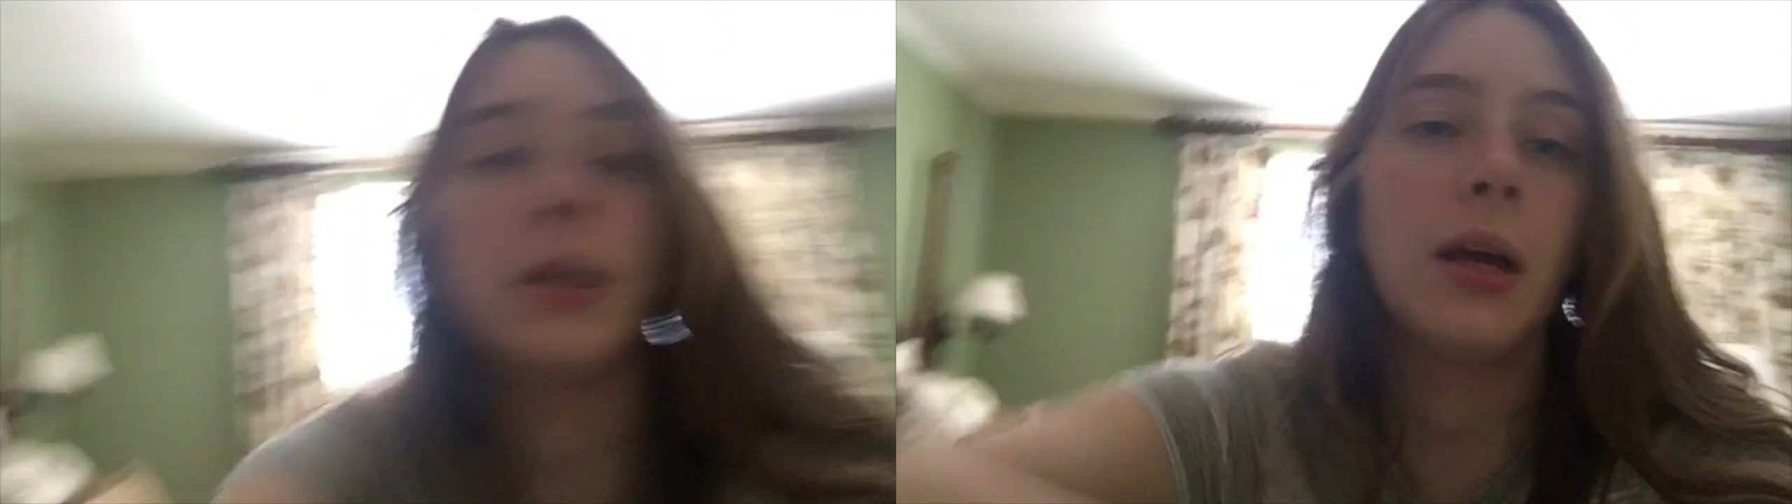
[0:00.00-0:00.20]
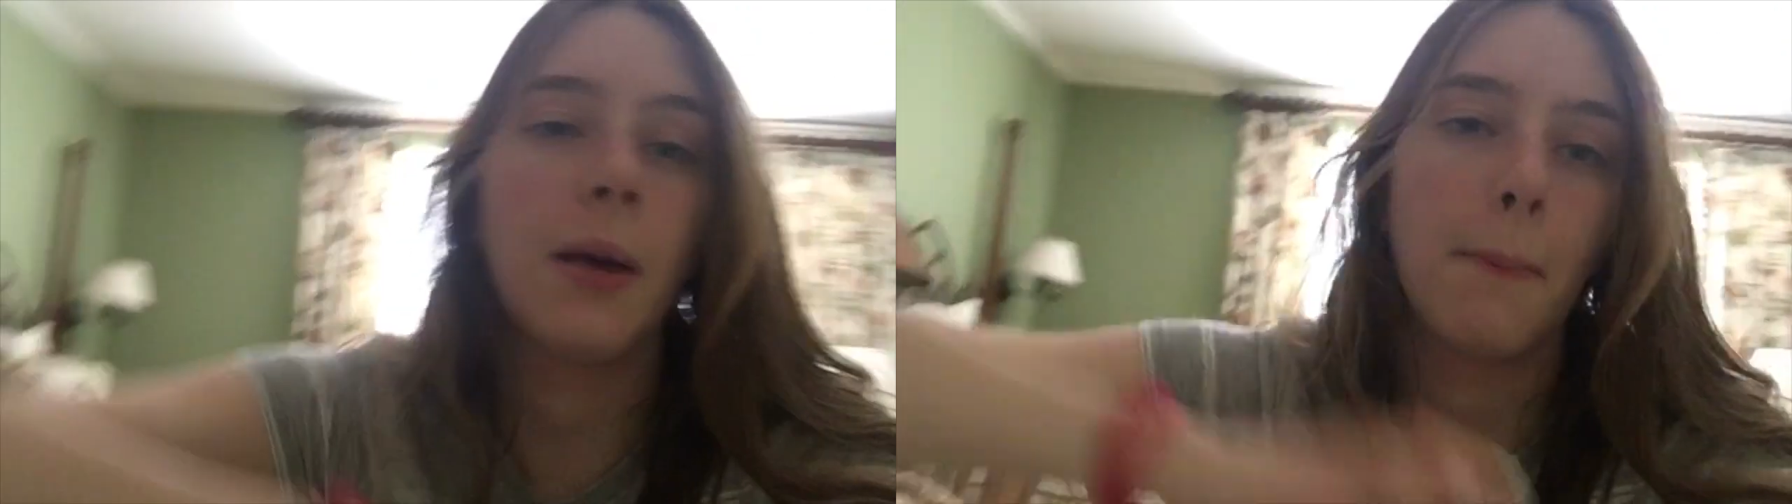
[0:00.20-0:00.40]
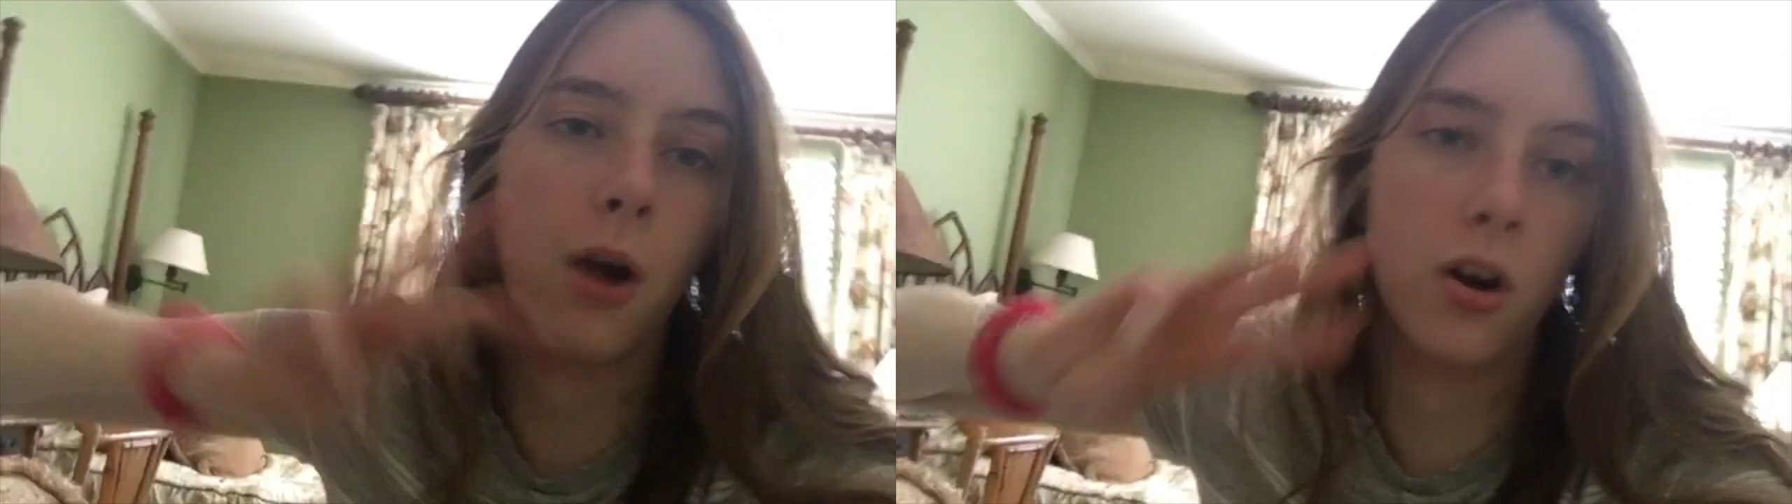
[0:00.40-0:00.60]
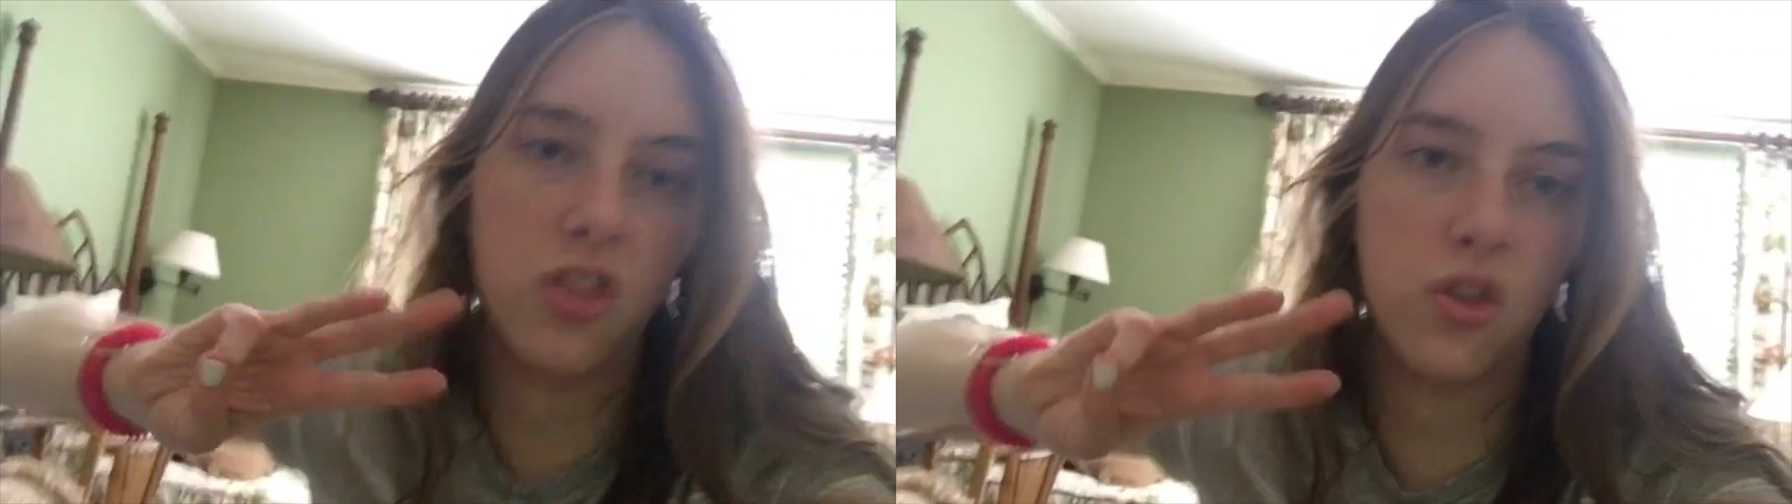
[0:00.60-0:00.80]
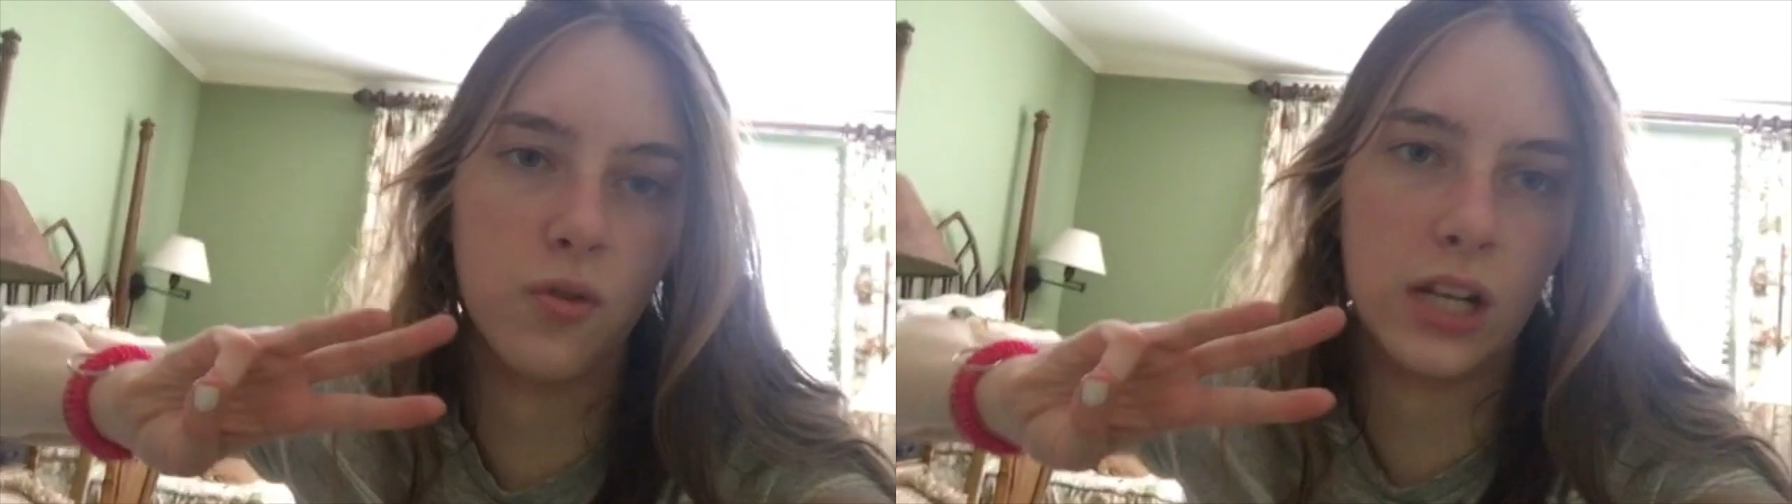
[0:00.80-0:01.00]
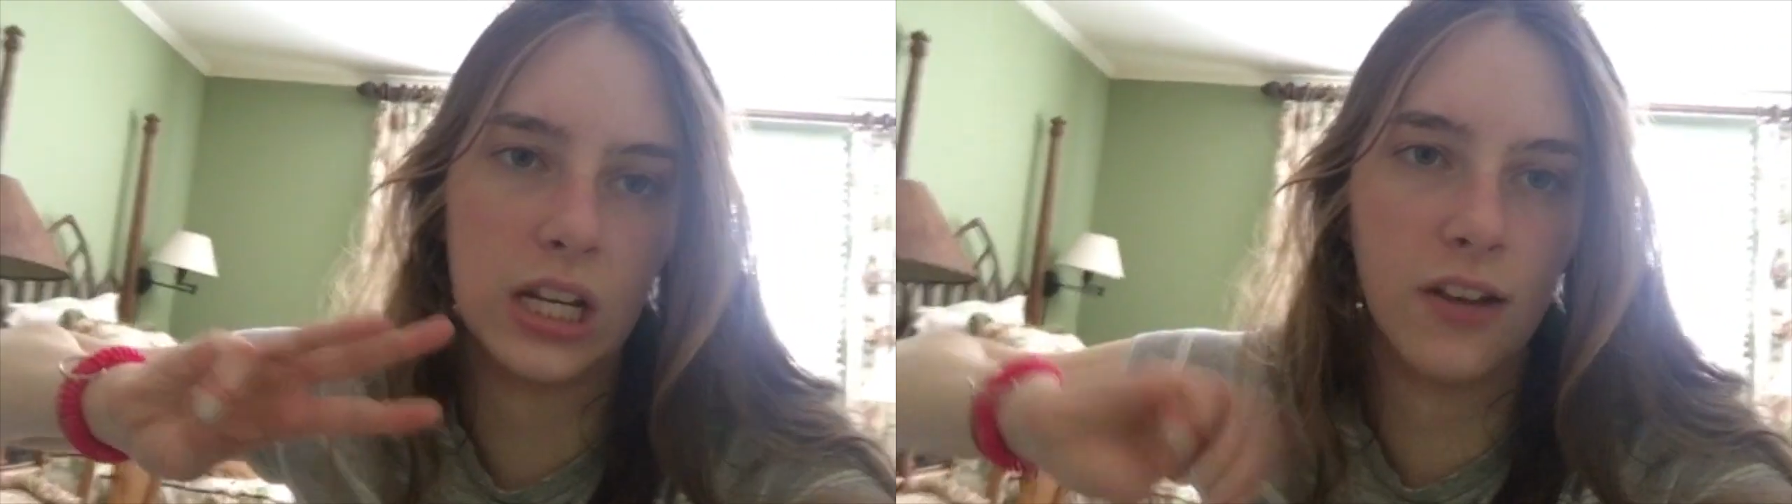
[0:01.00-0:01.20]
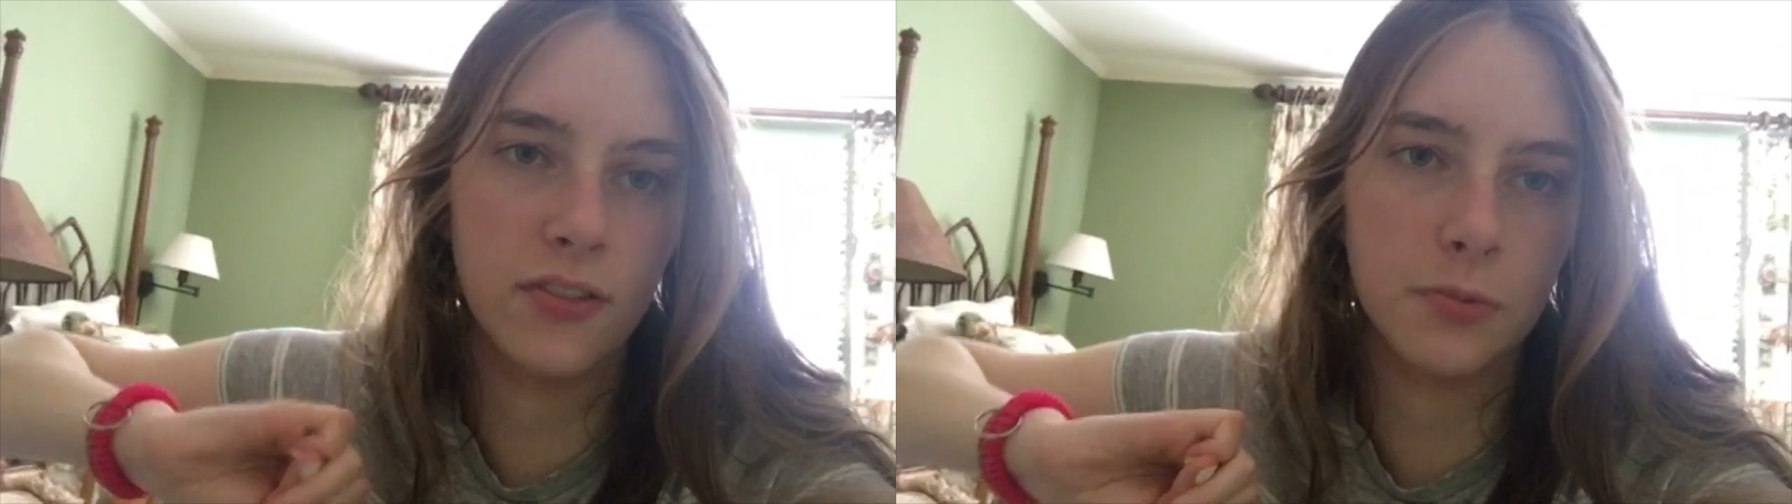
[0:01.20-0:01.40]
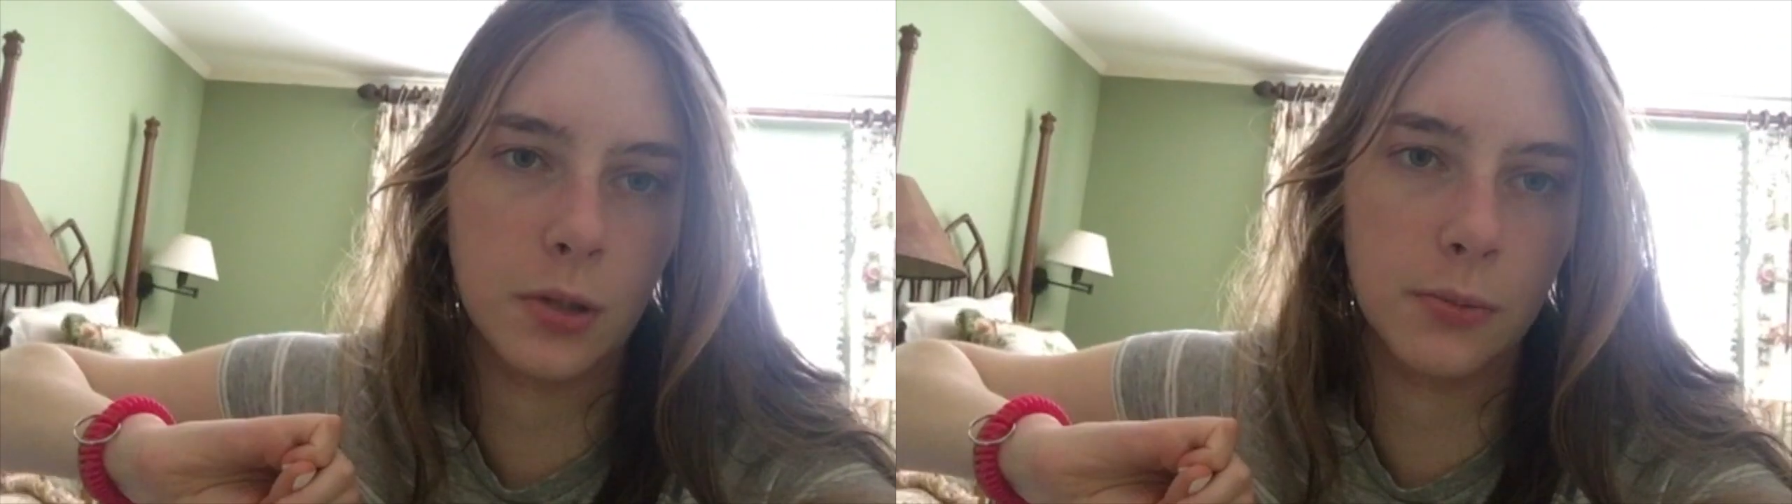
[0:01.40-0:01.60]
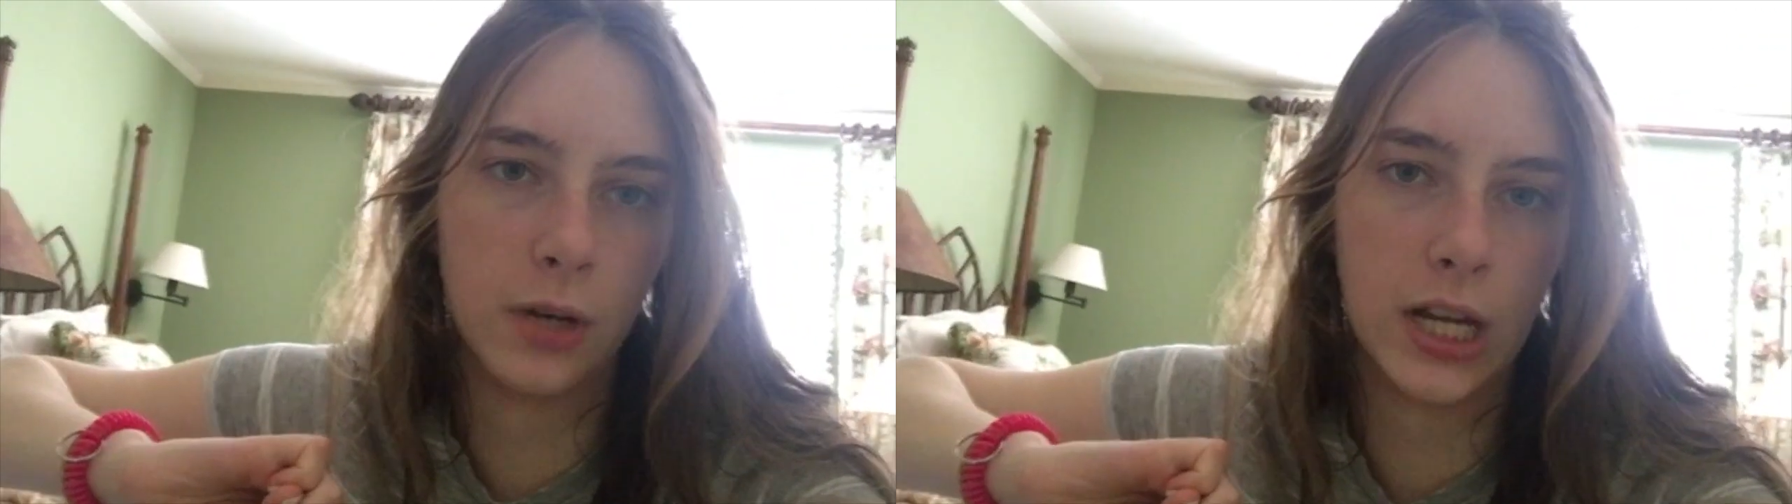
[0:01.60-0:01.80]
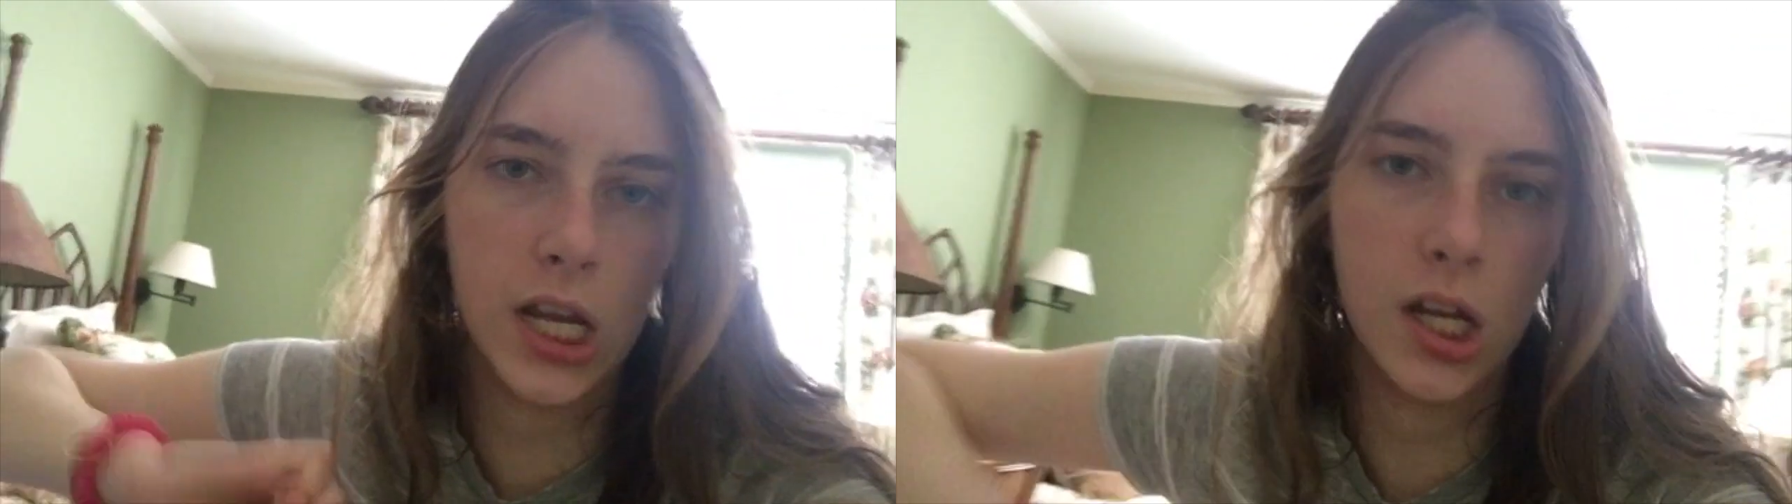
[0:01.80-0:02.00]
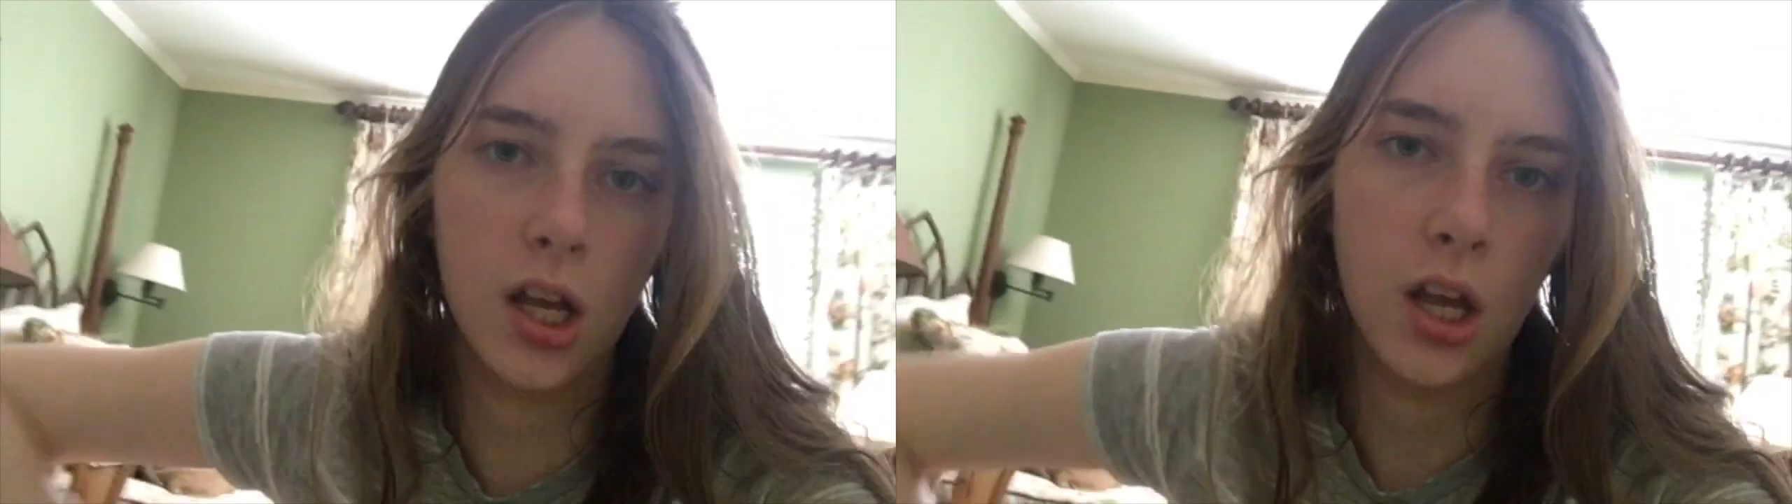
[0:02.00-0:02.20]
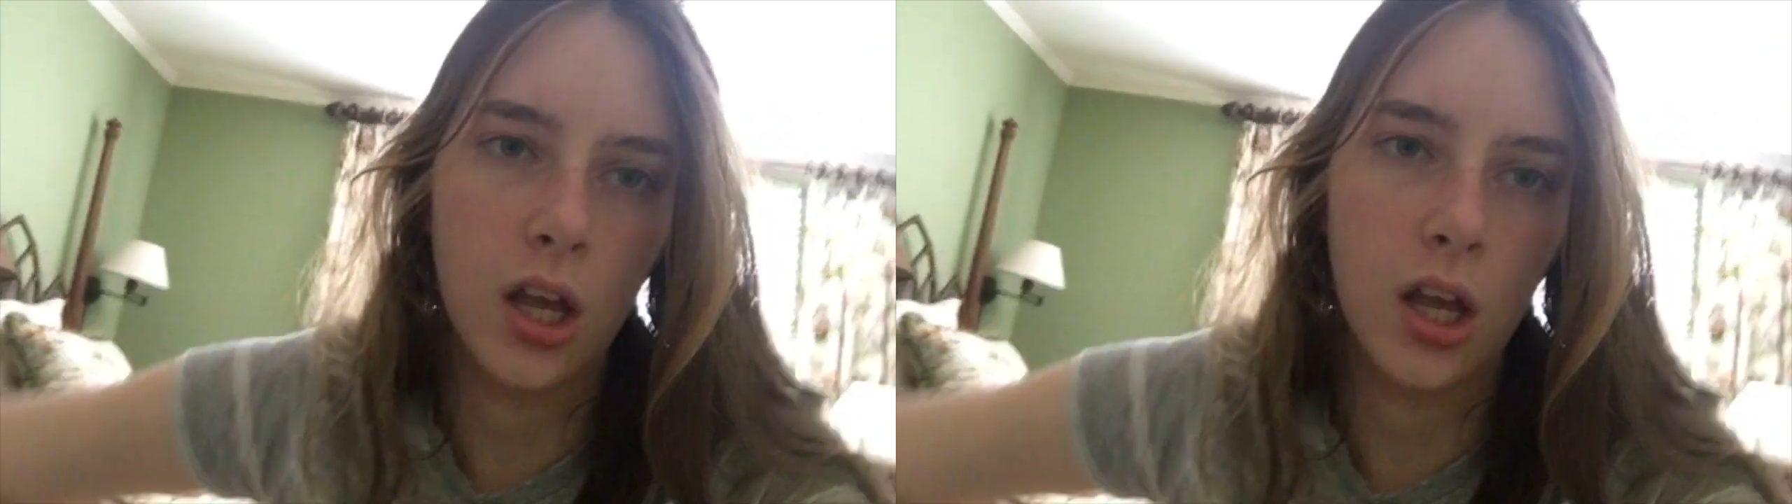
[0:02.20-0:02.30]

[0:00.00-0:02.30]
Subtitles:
be part 3 of spring break.